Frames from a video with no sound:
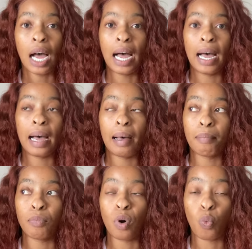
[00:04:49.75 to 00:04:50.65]

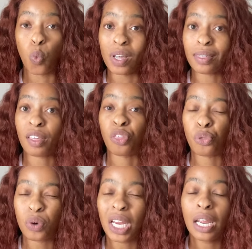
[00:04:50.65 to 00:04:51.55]
with
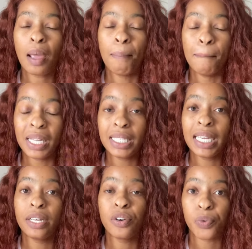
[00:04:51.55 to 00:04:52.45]
3
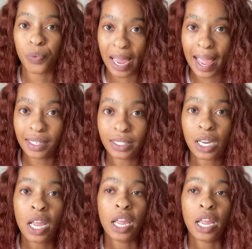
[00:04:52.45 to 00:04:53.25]
million rand